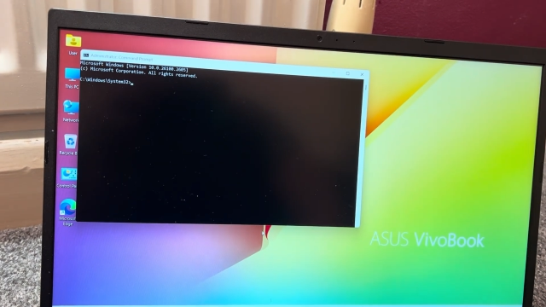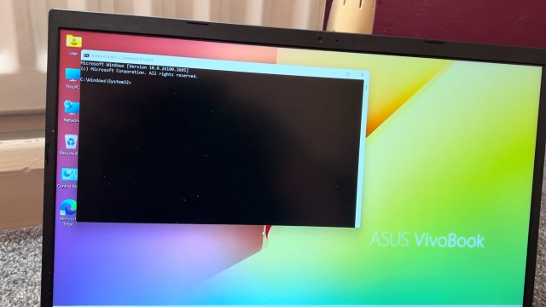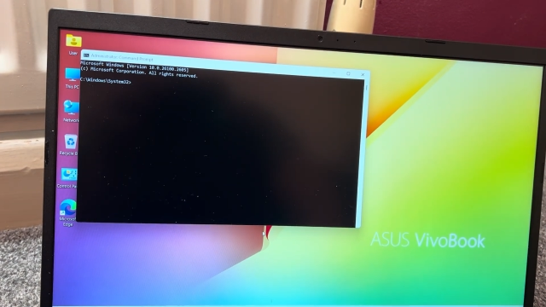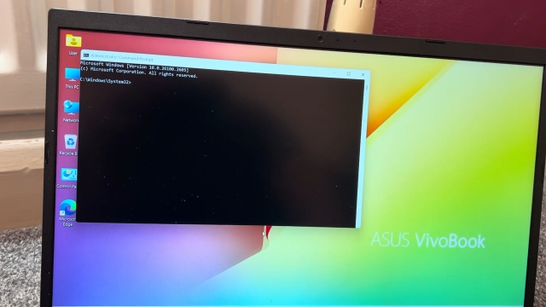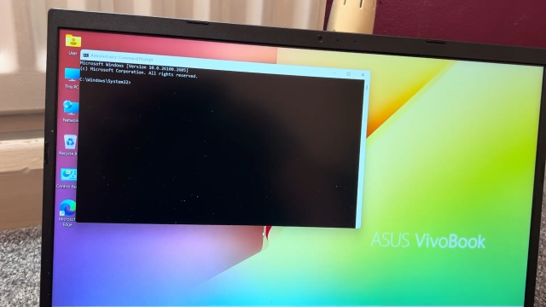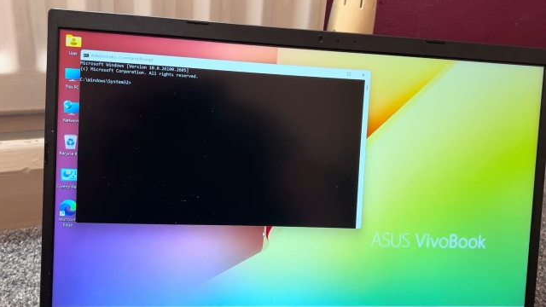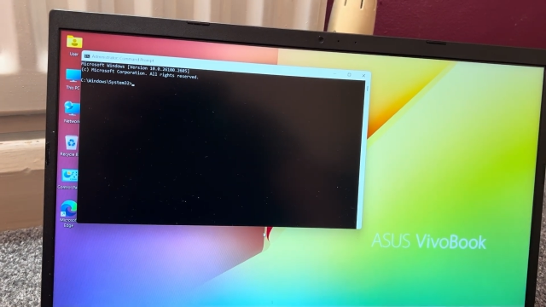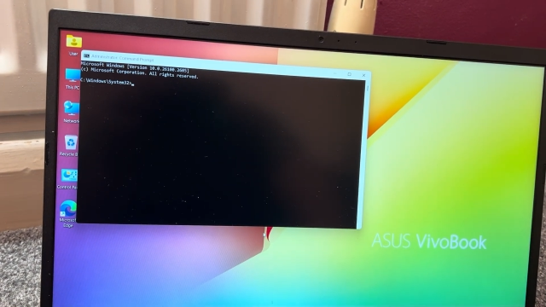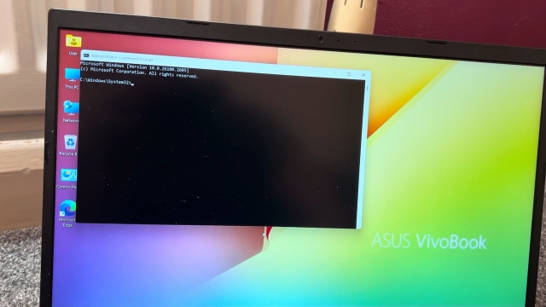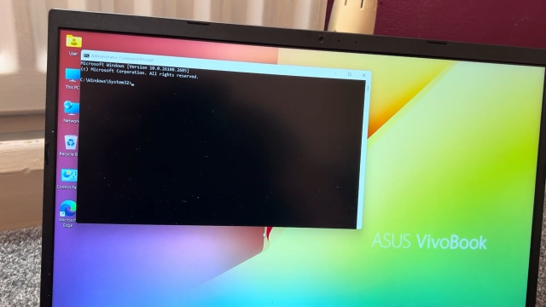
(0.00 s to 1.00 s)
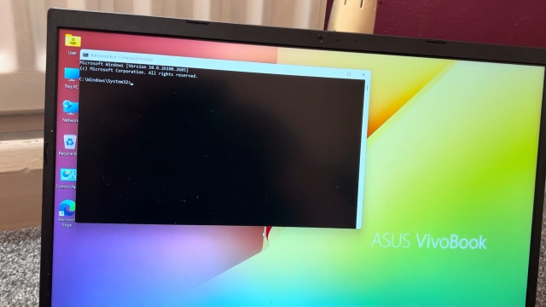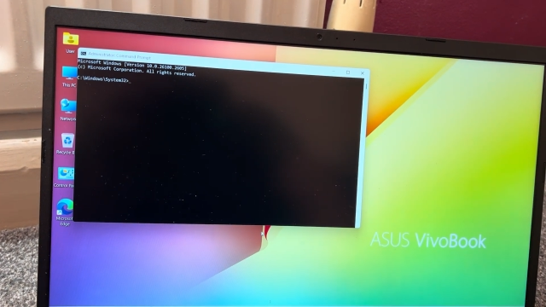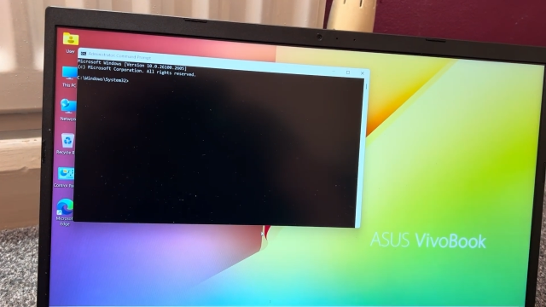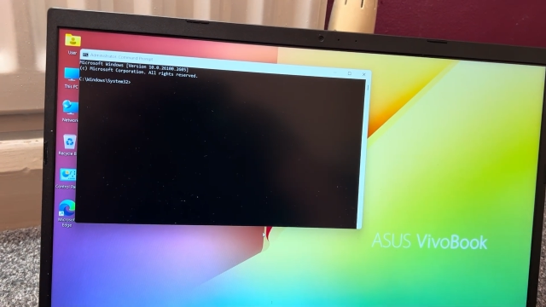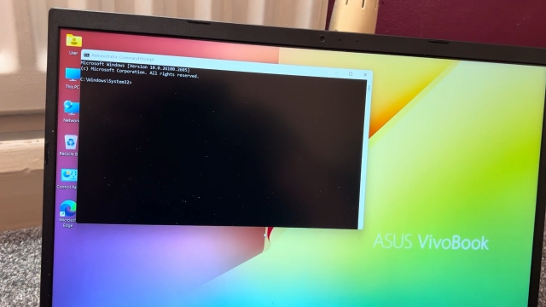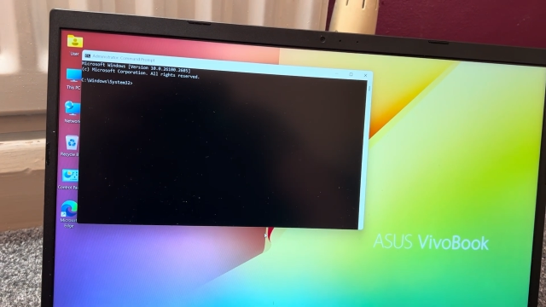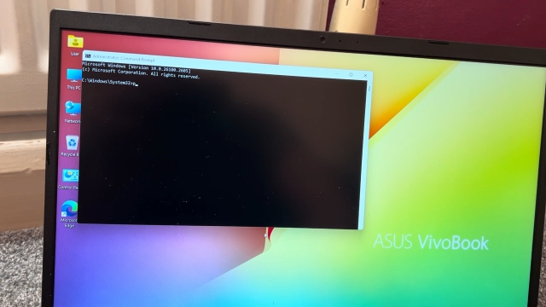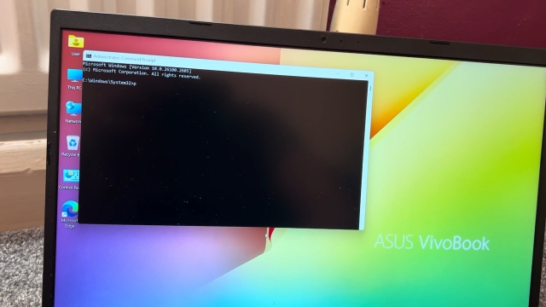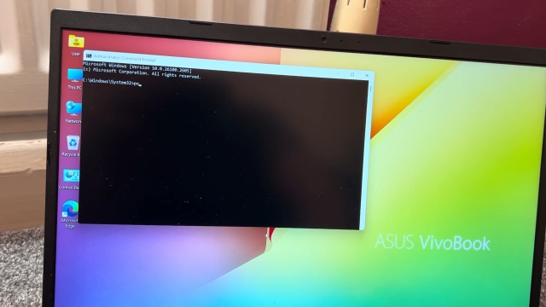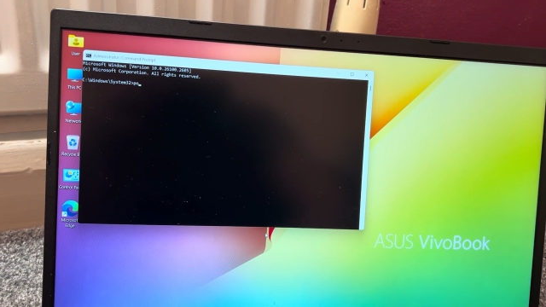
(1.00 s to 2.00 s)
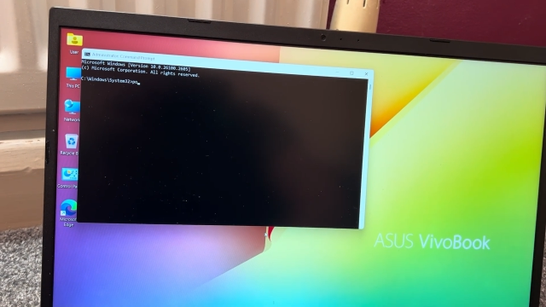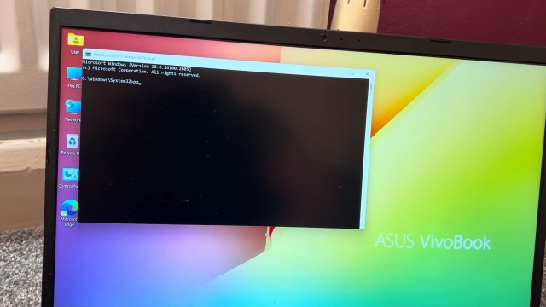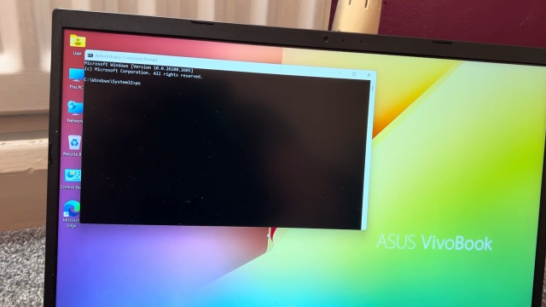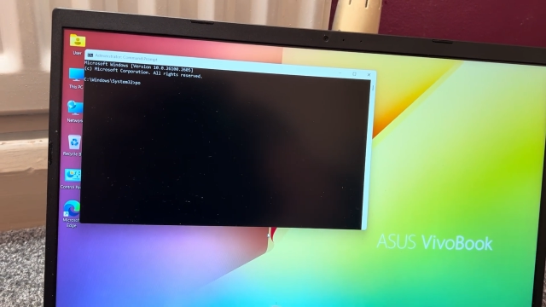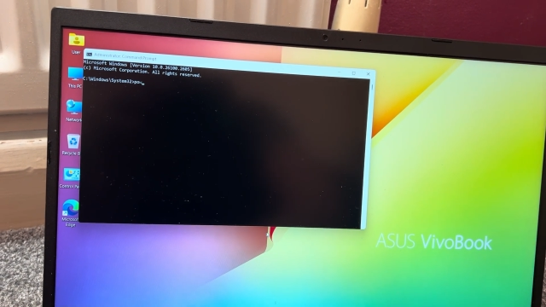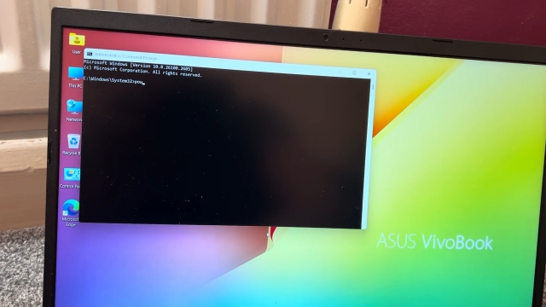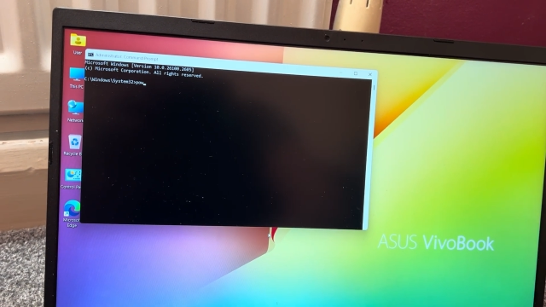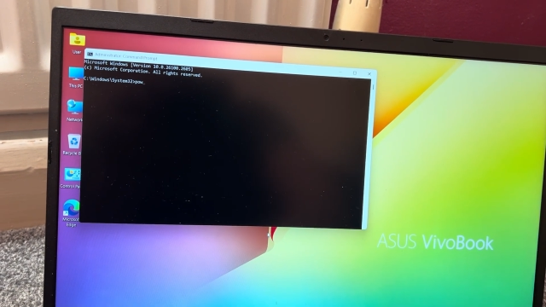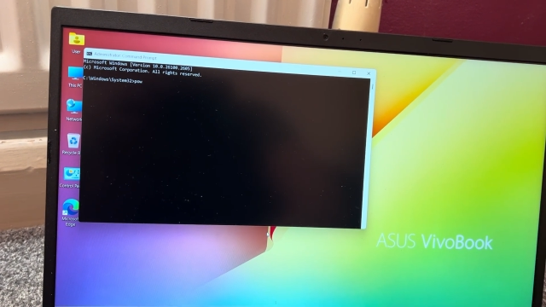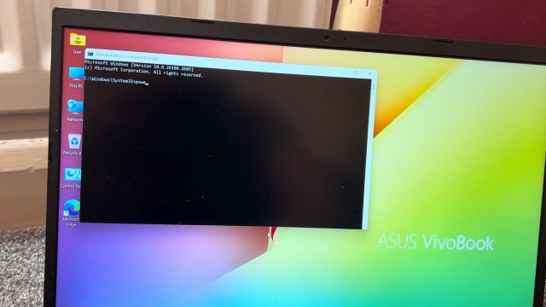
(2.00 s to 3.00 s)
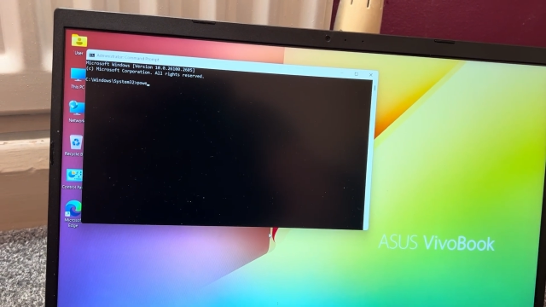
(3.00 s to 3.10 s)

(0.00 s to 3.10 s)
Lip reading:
[unreadable: no face in view]